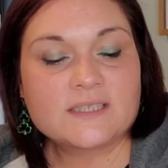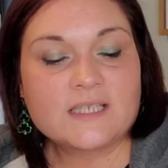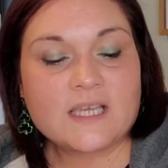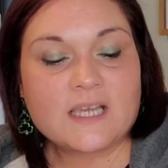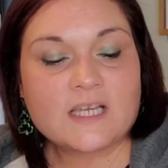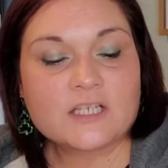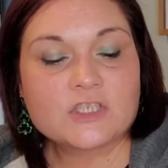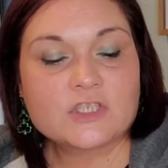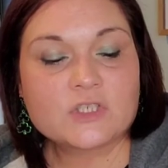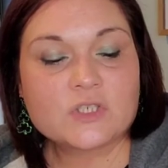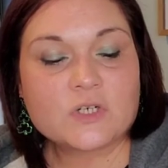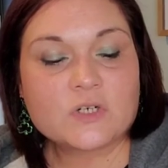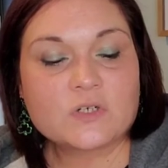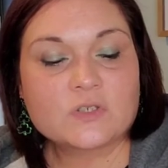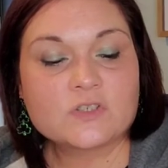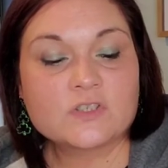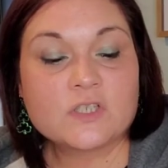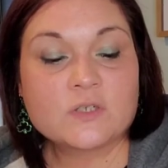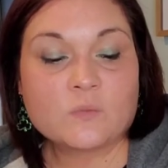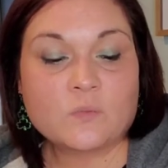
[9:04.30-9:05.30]
cash
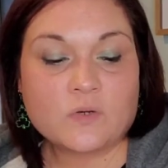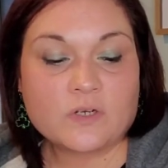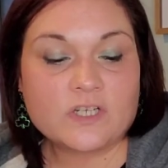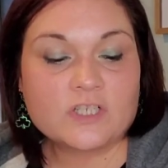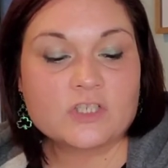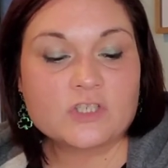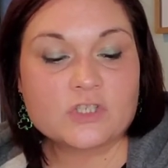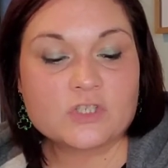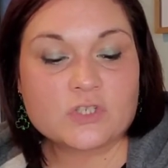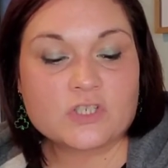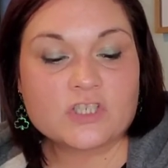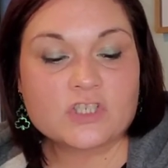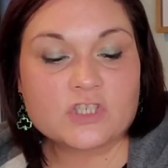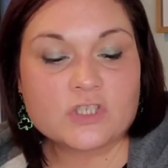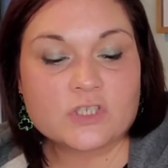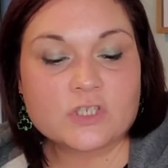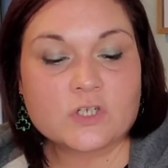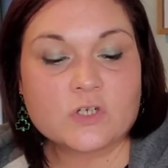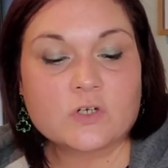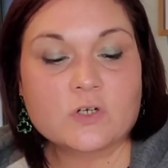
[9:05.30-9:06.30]
cards, and one
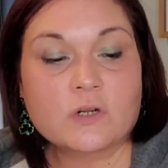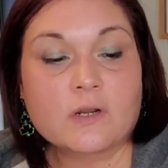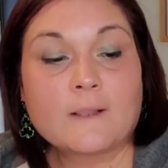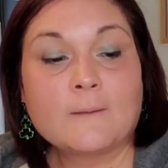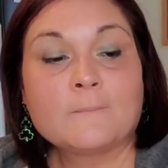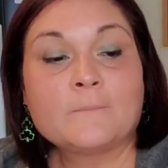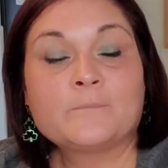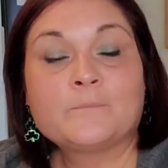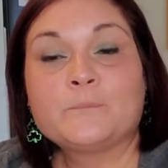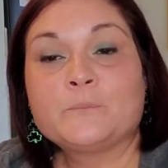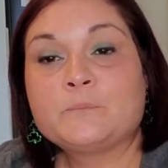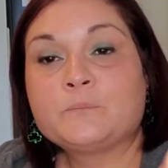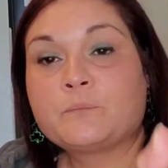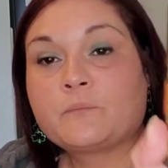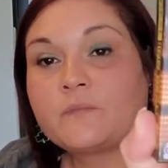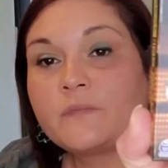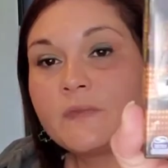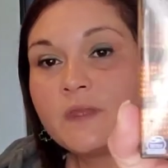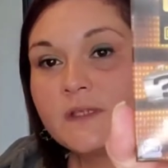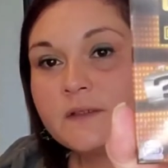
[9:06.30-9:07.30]
instruction card.
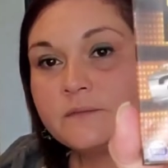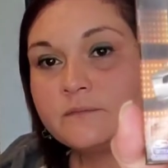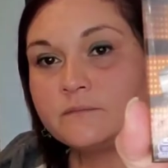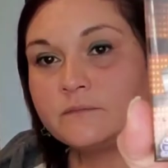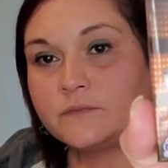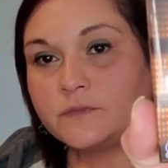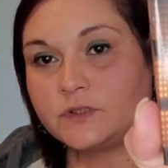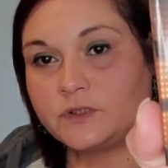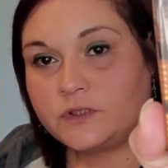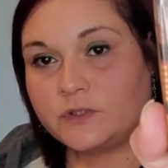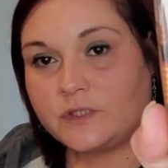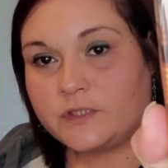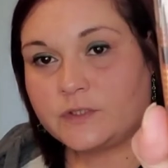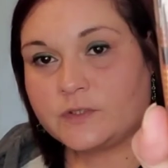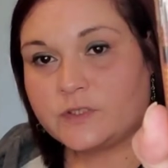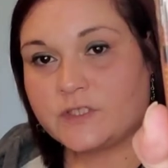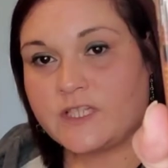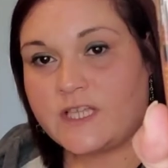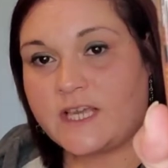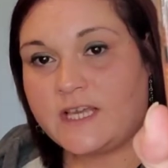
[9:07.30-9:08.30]
So
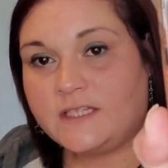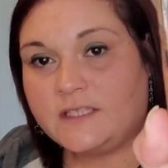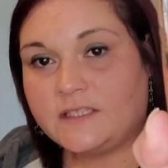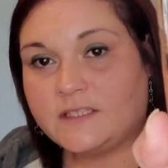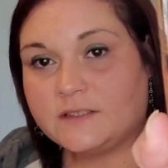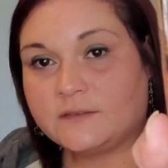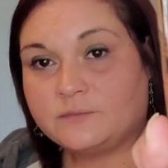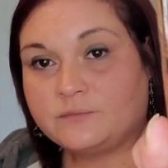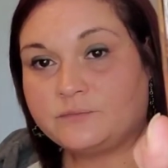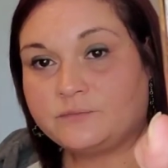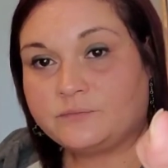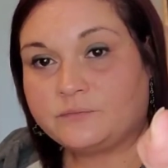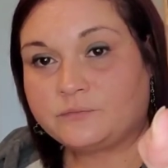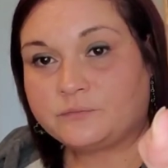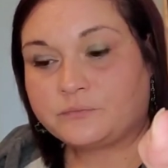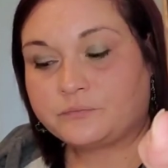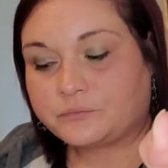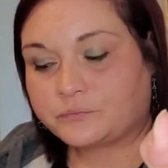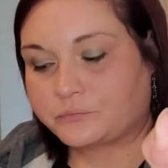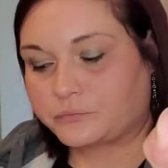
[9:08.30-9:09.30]
there's that.
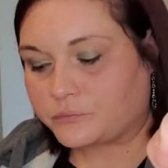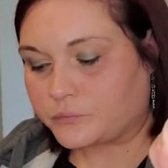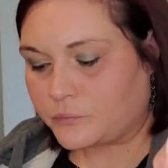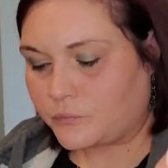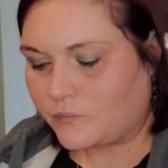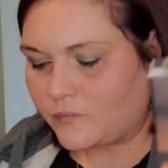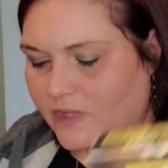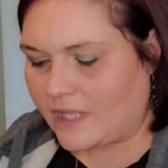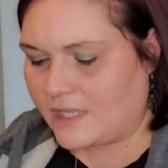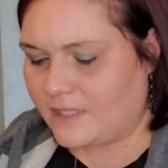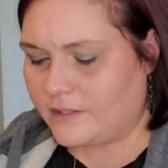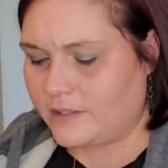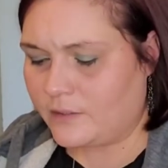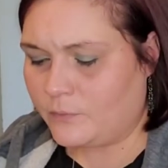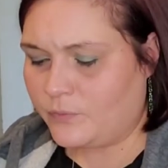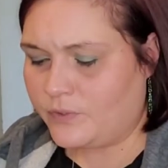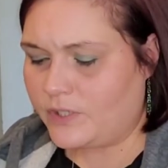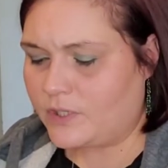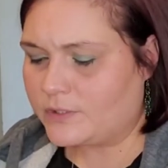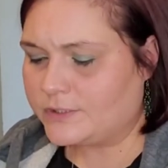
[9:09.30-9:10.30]
And
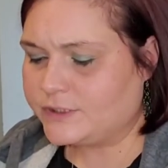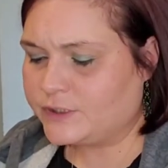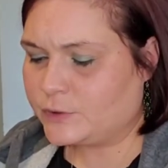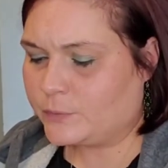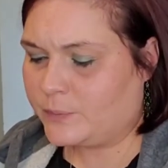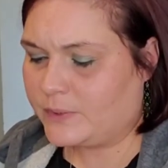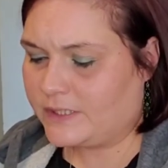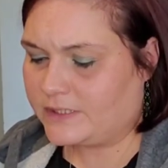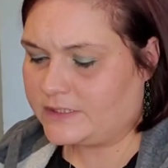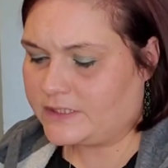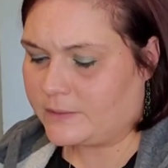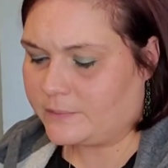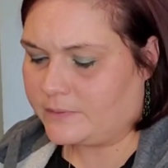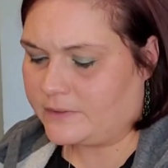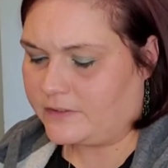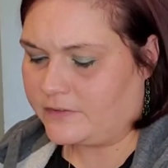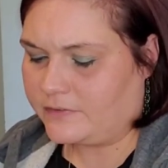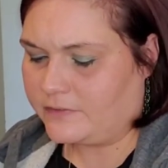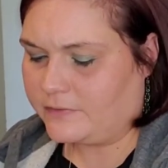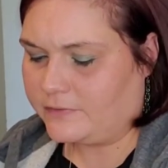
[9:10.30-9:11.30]
then we also picked up
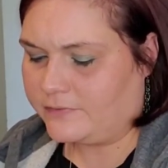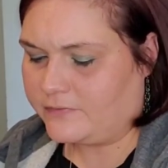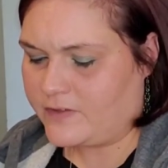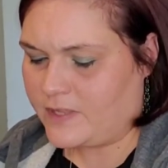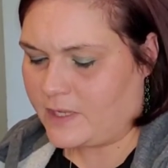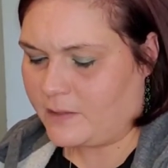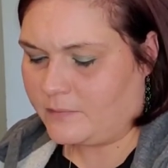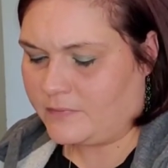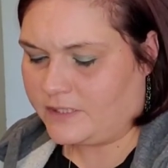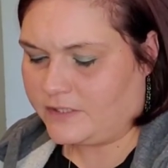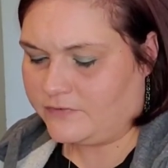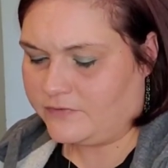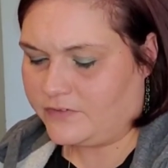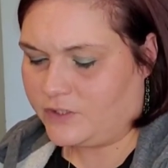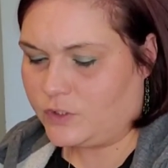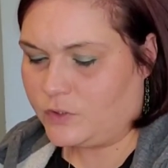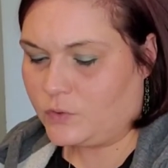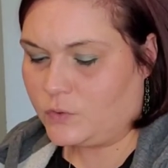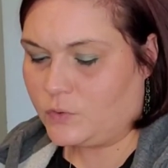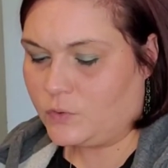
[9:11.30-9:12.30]
the Family
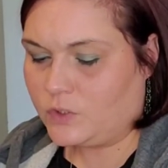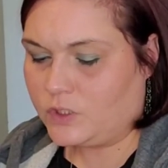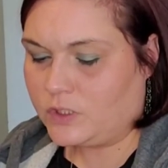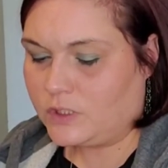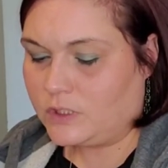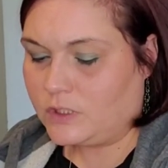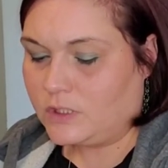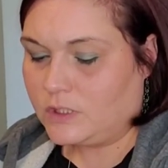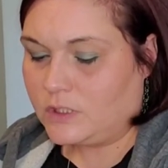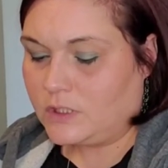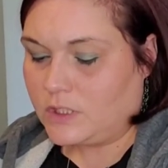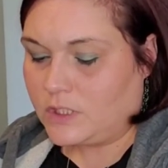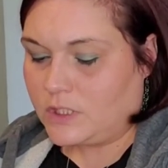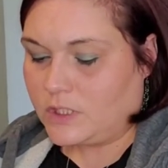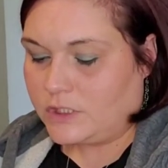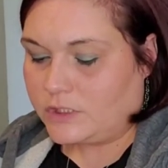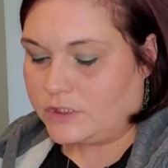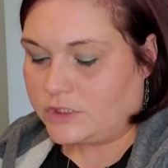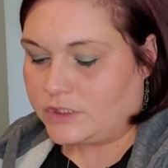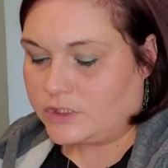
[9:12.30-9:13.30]
Feud,
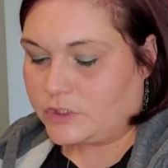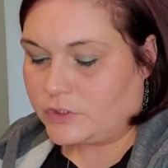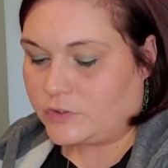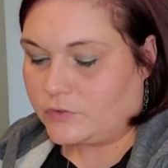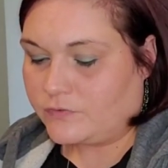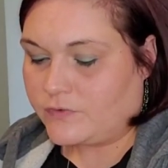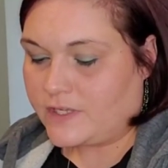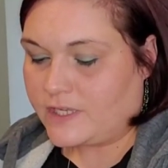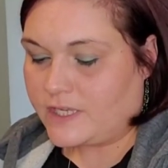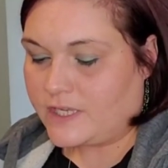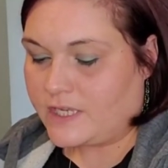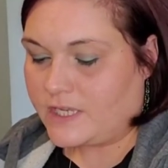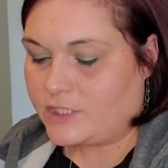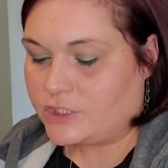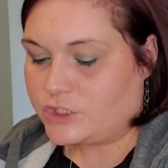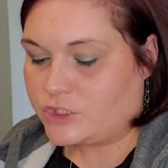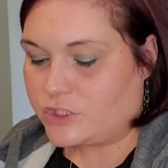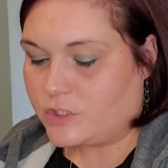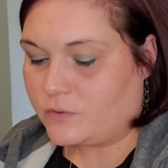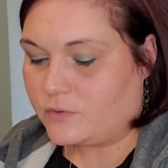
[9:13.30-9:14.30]
Survey,
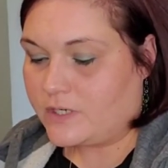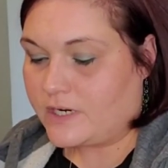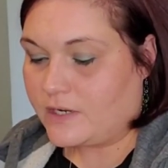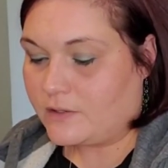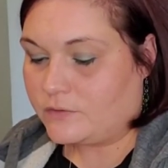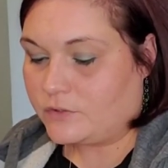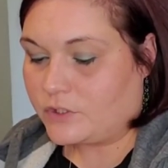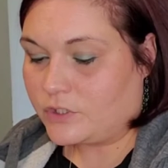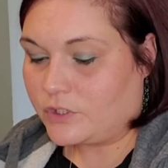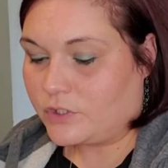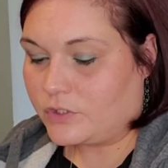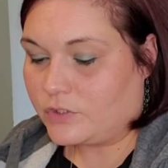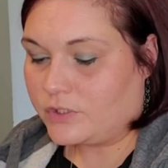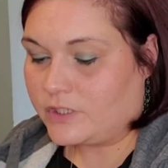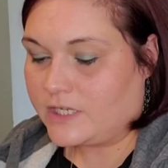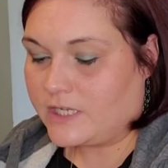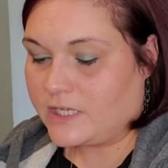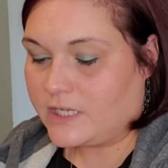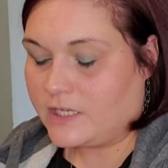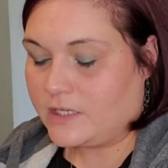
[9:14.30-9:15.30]
Showdown card
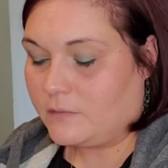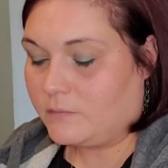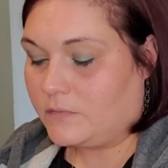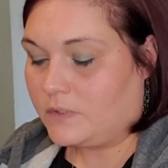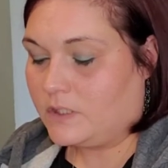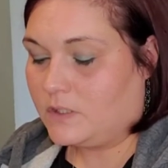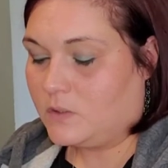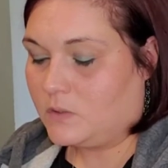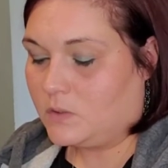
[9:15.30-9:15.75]
game.